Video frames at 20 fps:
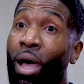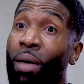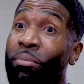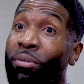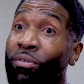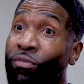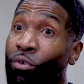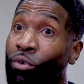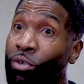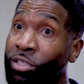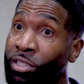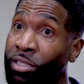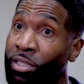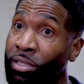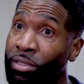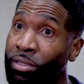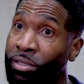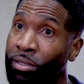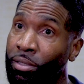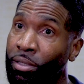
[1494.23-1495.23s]
I've been
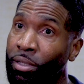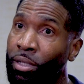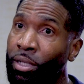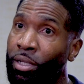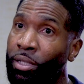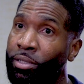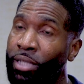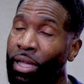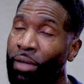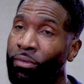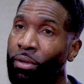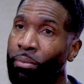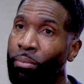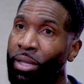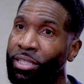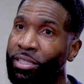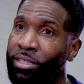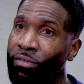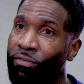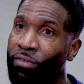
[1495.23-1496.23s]
fortunate to have an
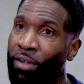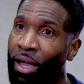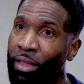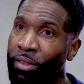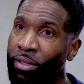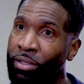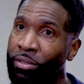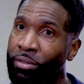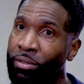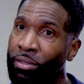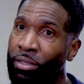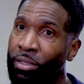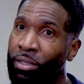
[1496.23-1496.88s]
amazing father.